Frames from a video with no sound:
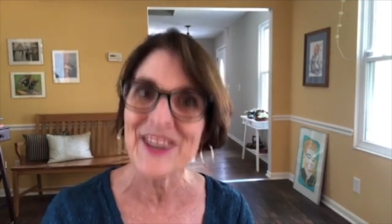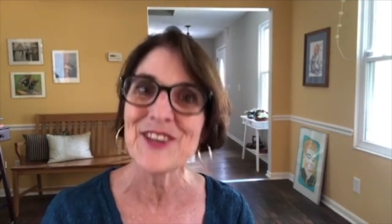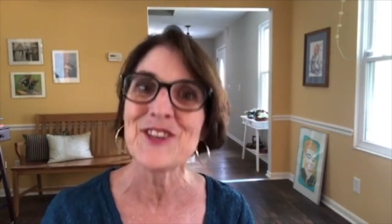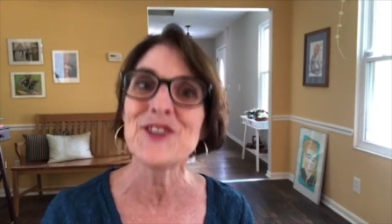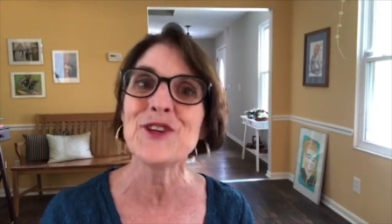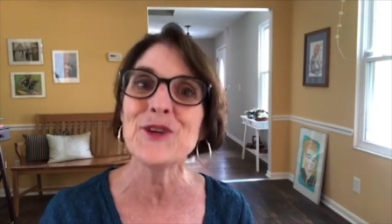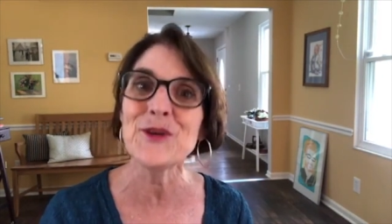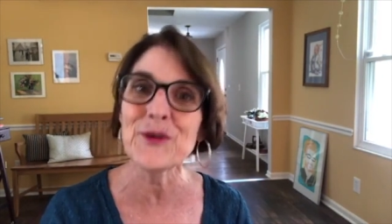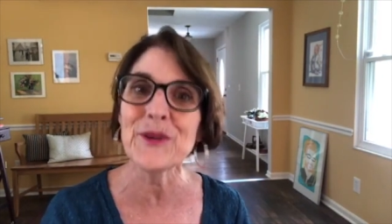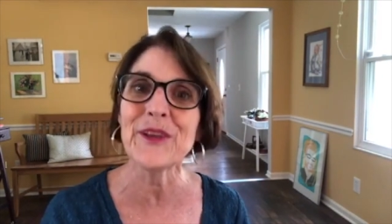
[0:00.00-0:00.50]

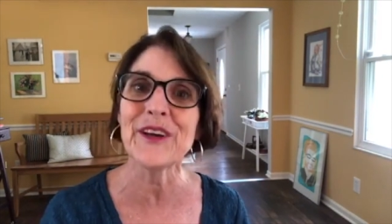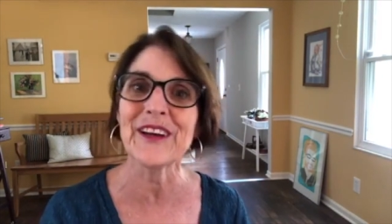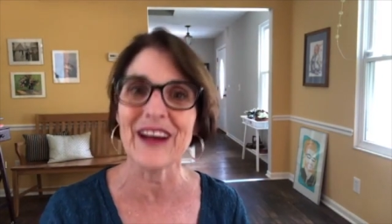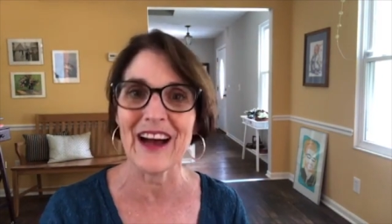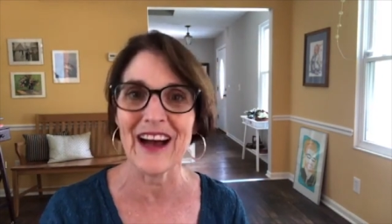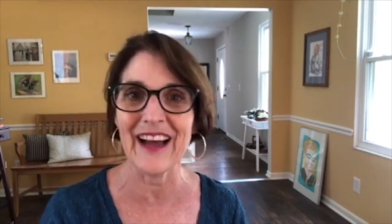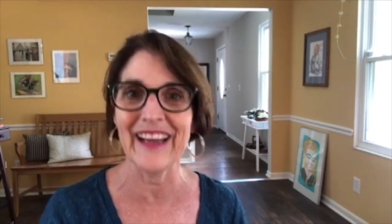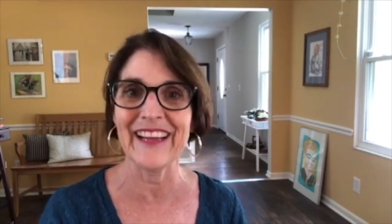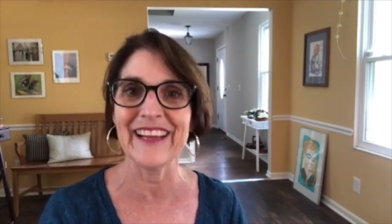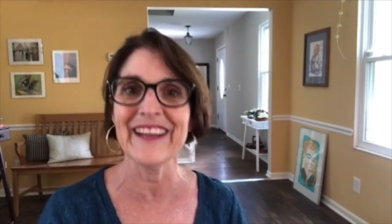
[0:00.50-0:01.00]
to the
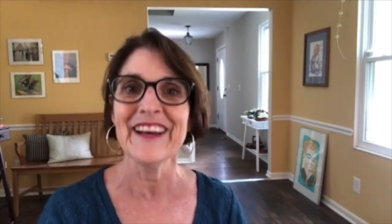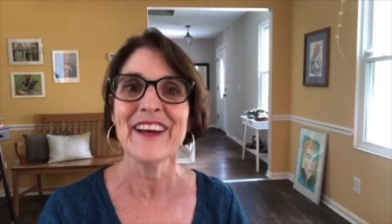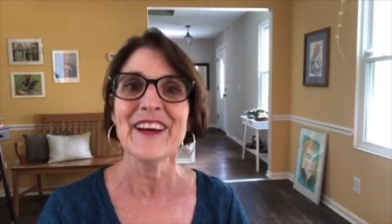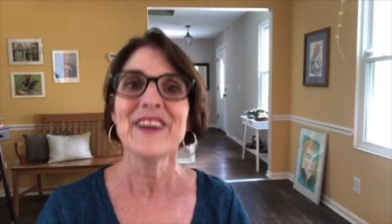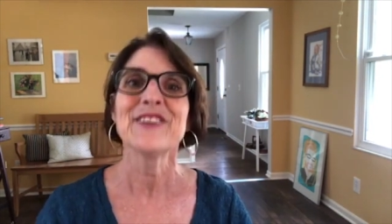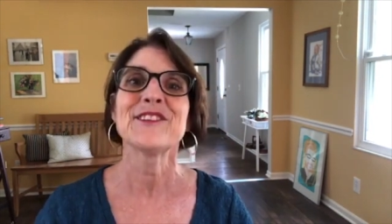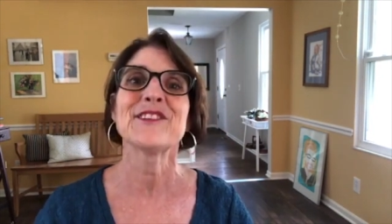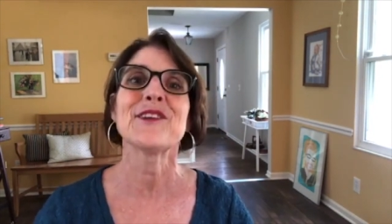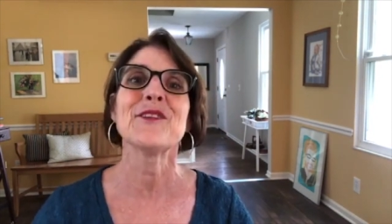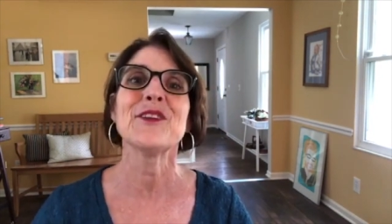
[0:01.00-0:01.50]
guide
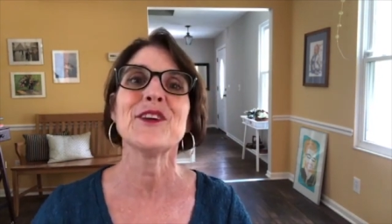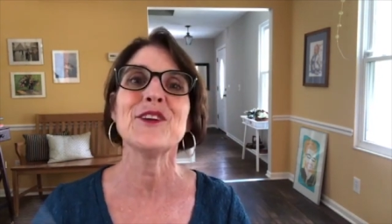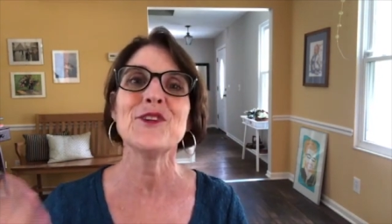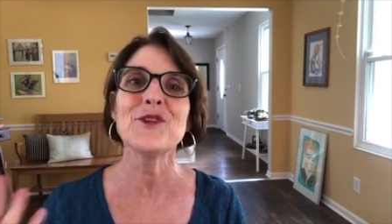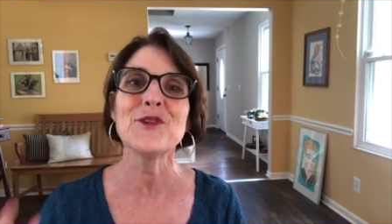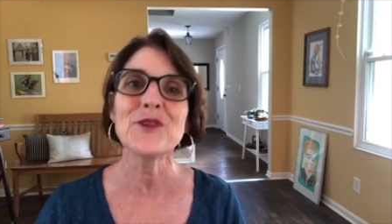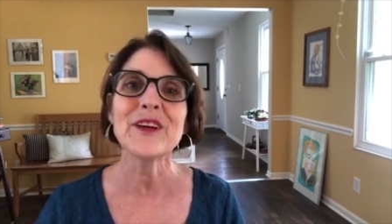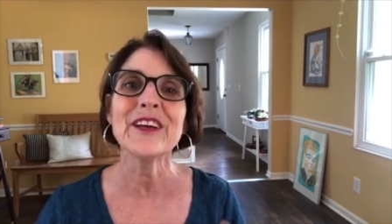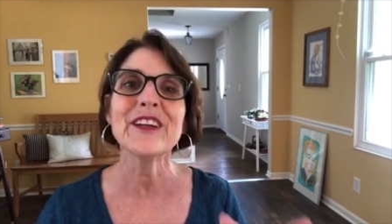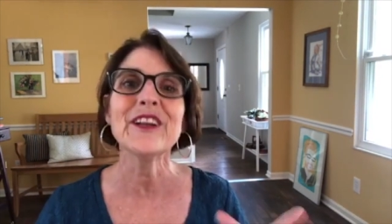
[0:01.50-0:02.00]
so that
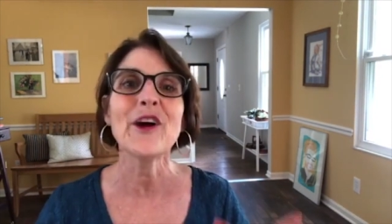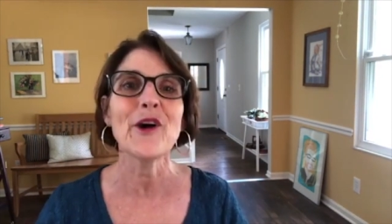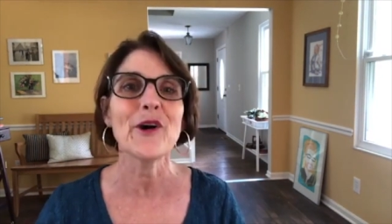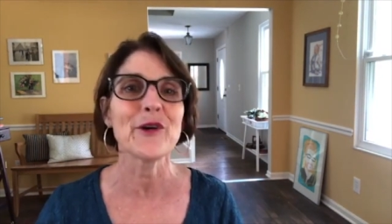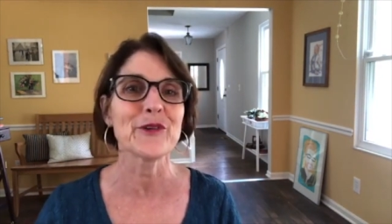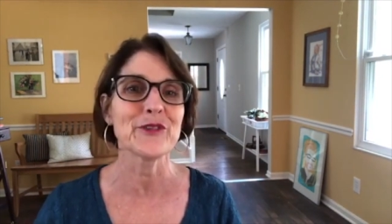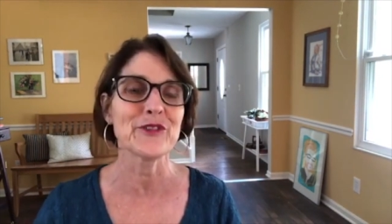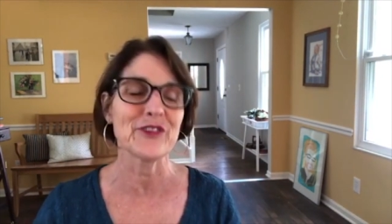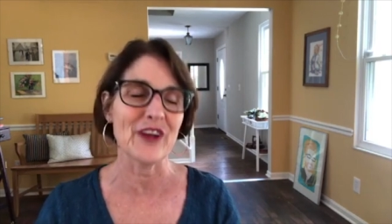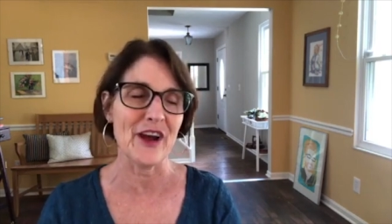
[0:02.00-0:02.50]
you can
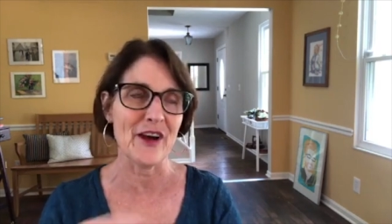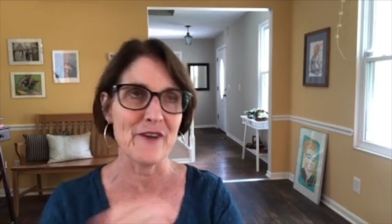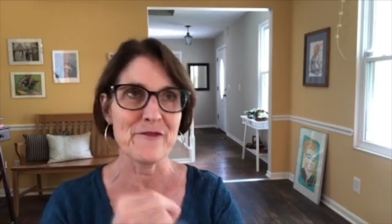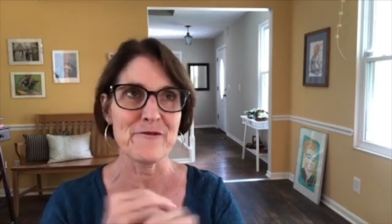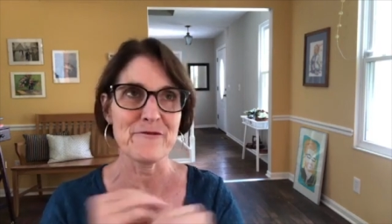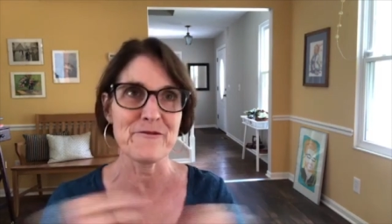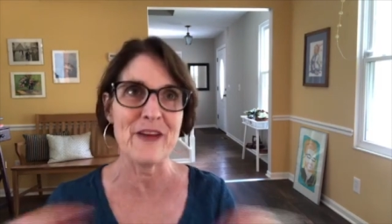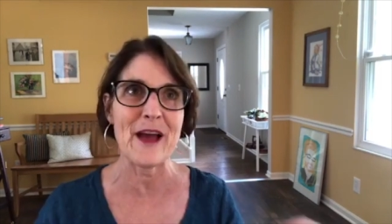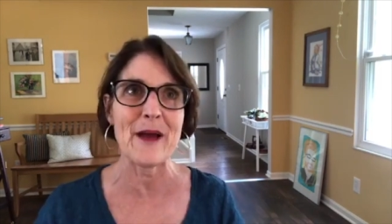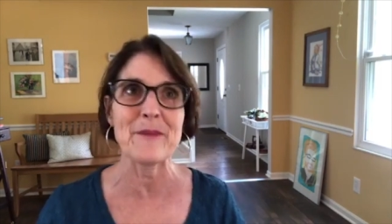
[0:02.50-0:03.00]
host a
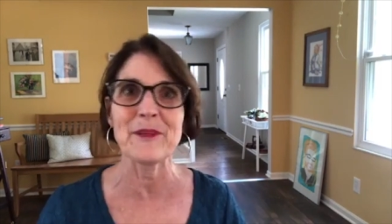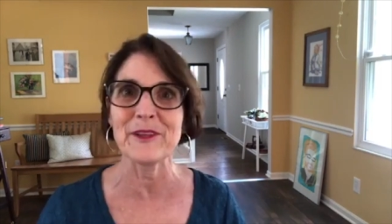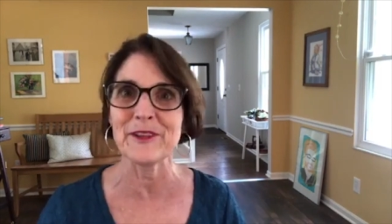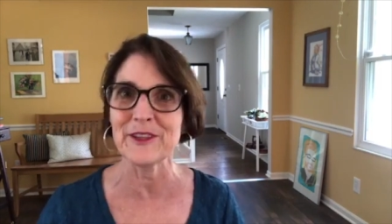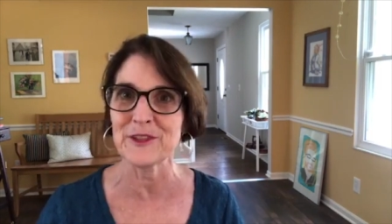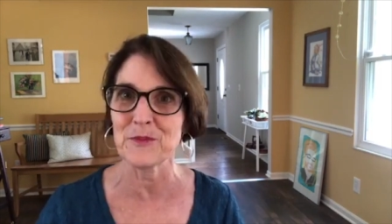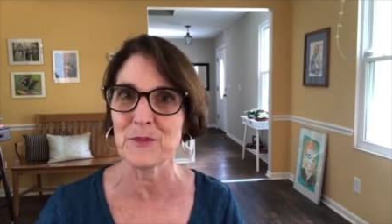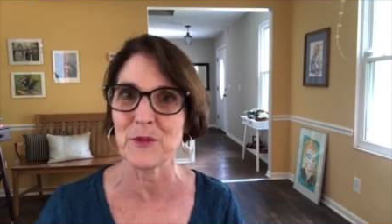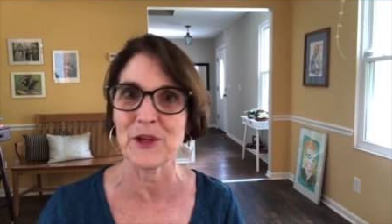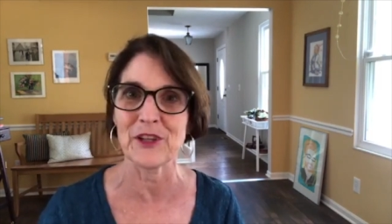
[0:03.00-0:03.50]

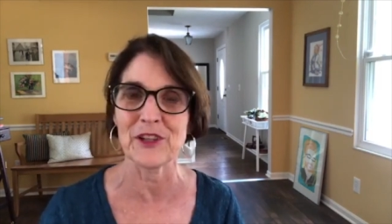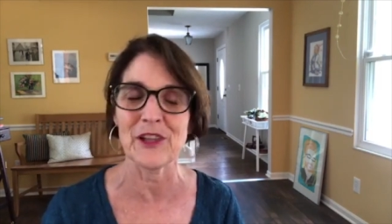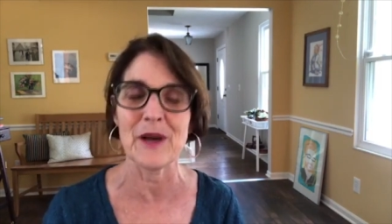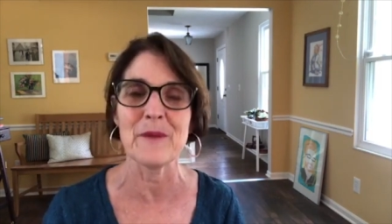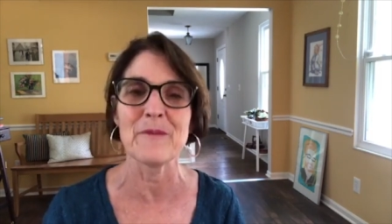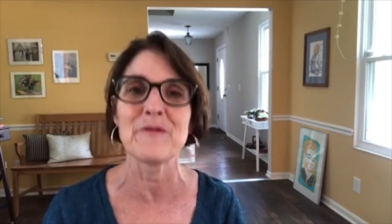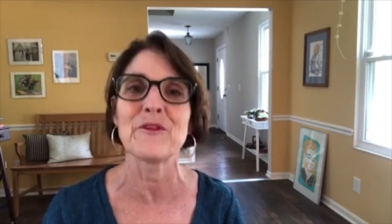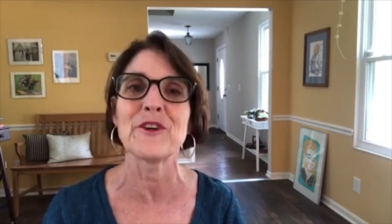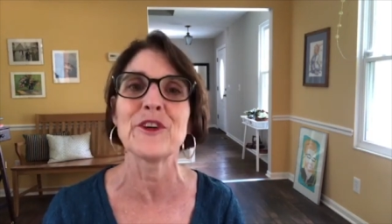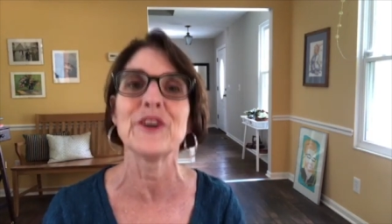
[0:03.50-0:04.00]
fabulous book
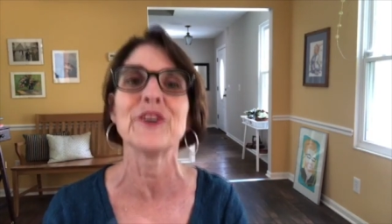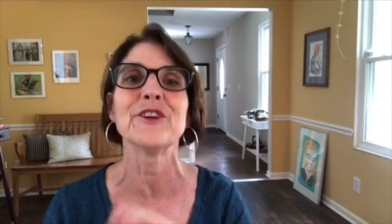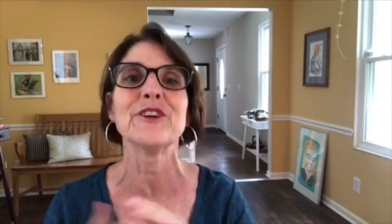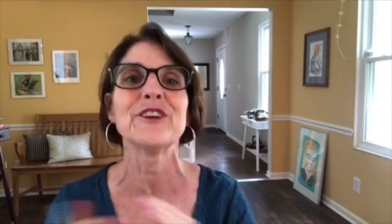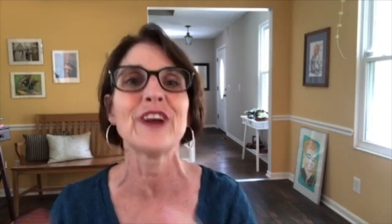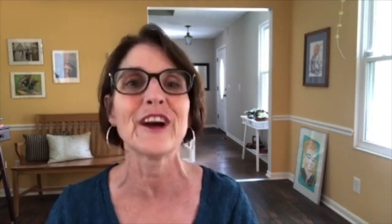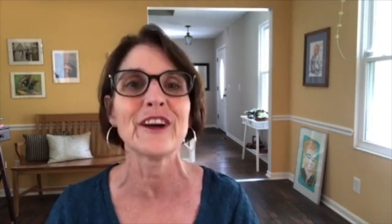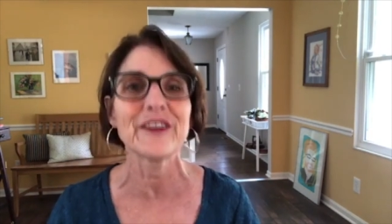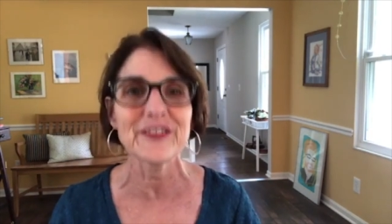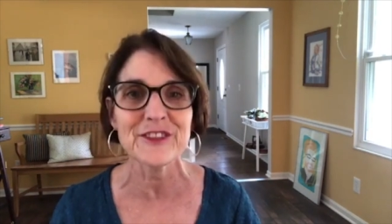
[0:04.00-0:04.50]
club for your
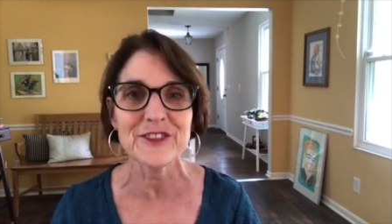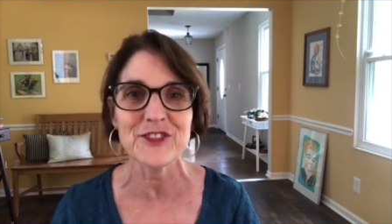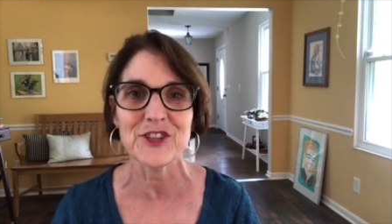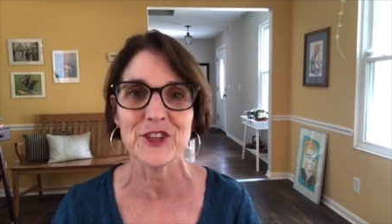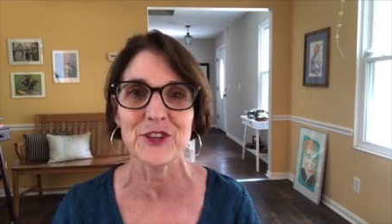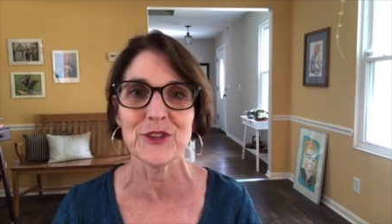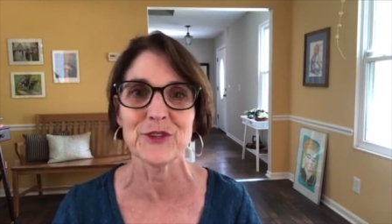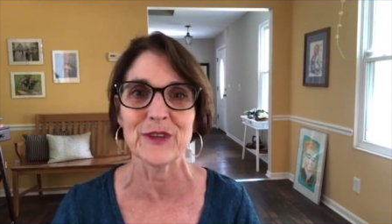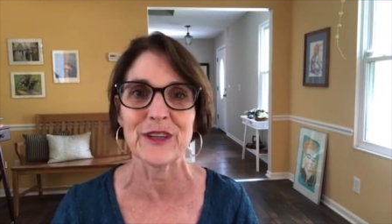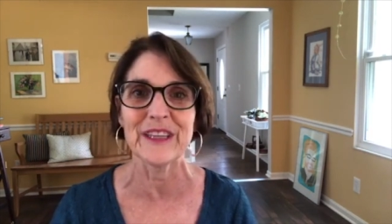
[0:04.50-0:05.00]
youngest
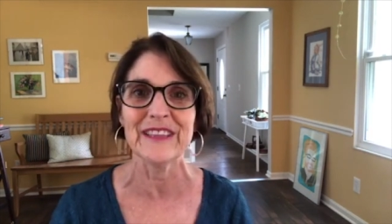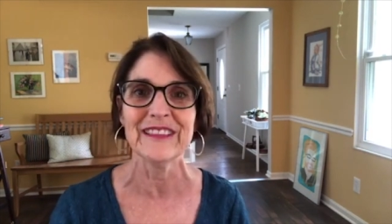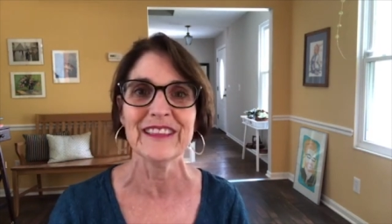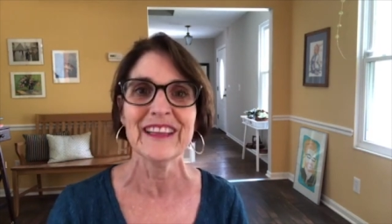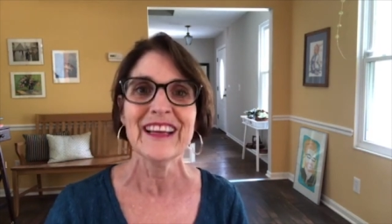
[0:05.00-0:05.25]
children.